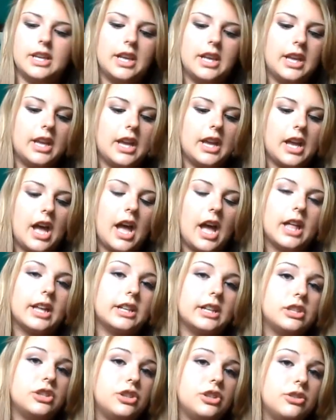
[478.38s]
thing I
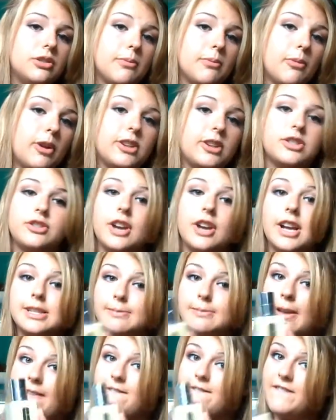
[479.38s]
like to do to
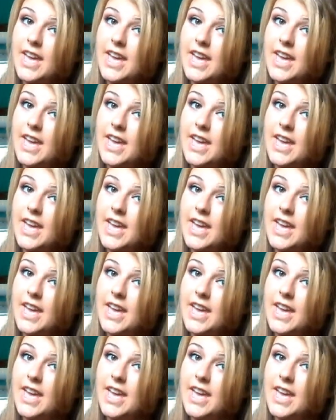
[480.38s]
moisturize my